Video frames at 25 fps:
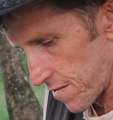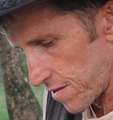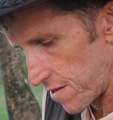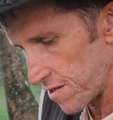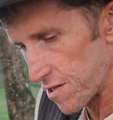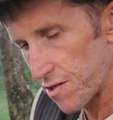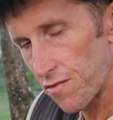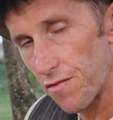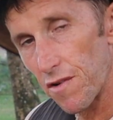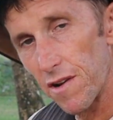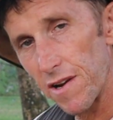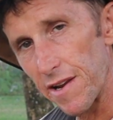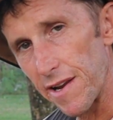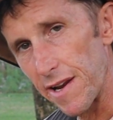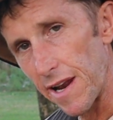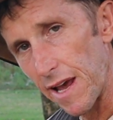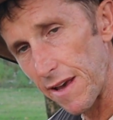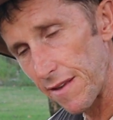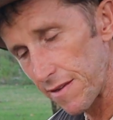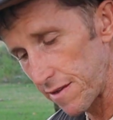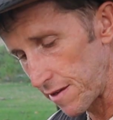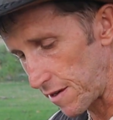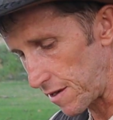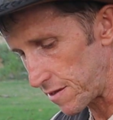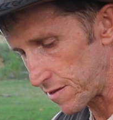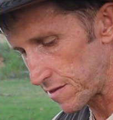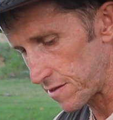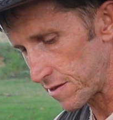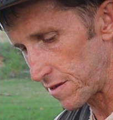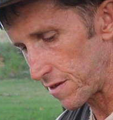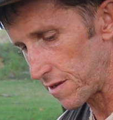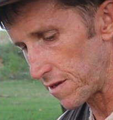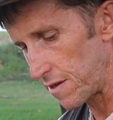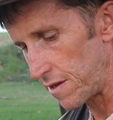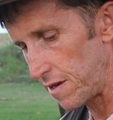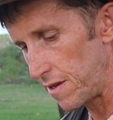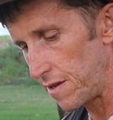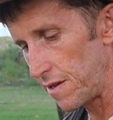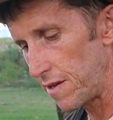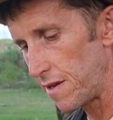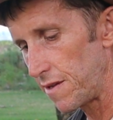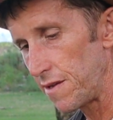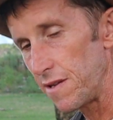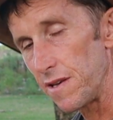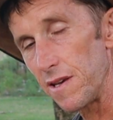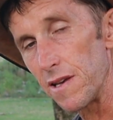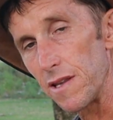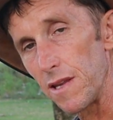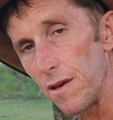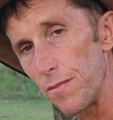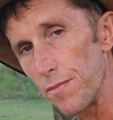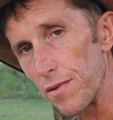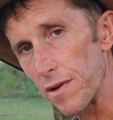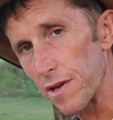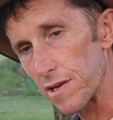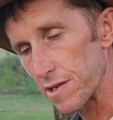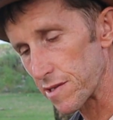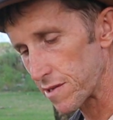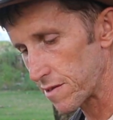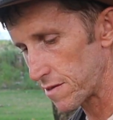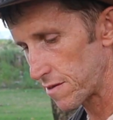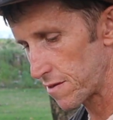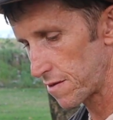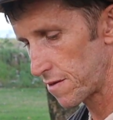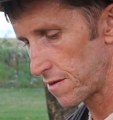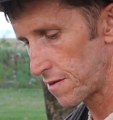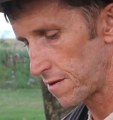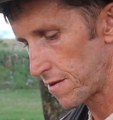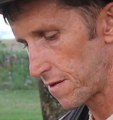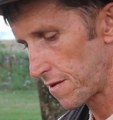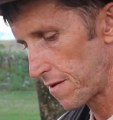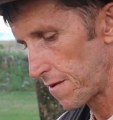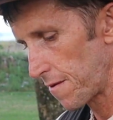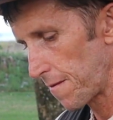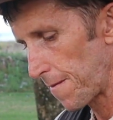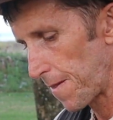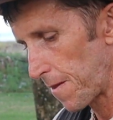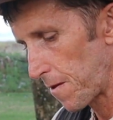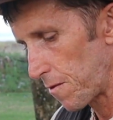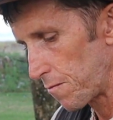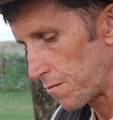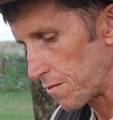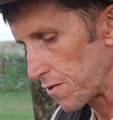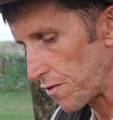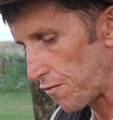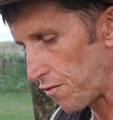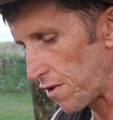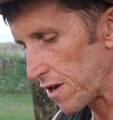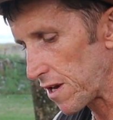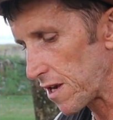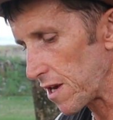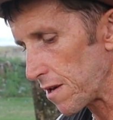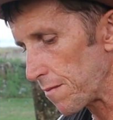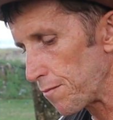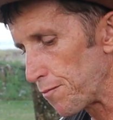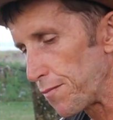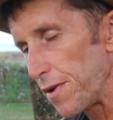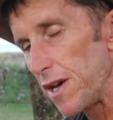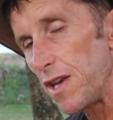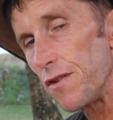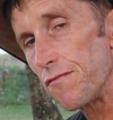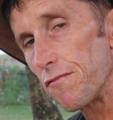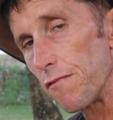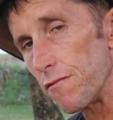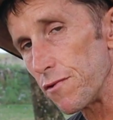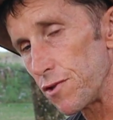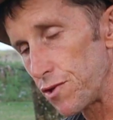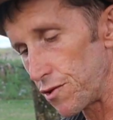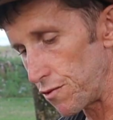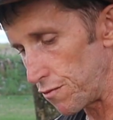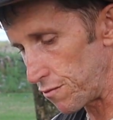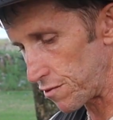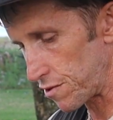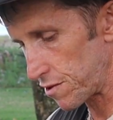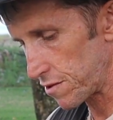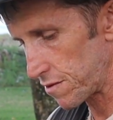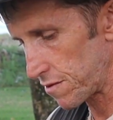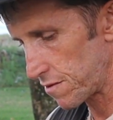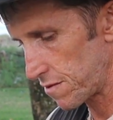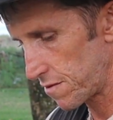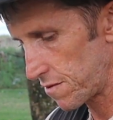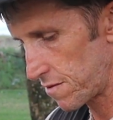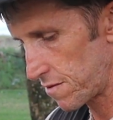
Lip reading: Australian athletes in the Olympics were drinking beetroot juice,